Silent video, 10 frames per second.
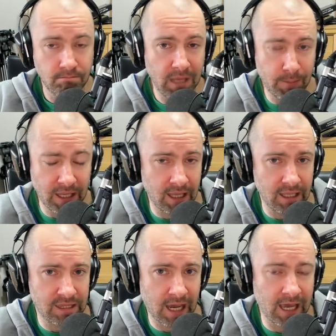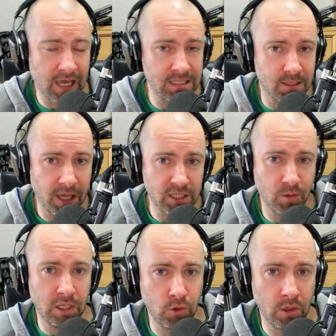Maybe that is the
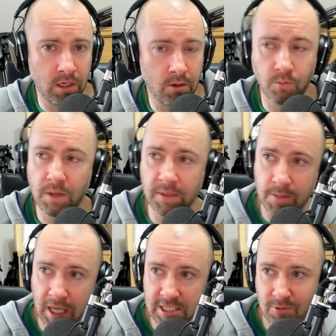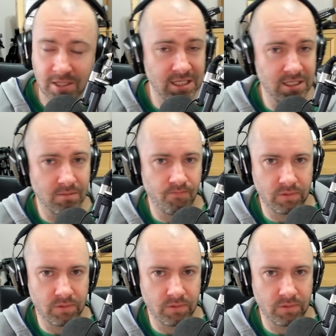best way to do it, or maybe the best way is to,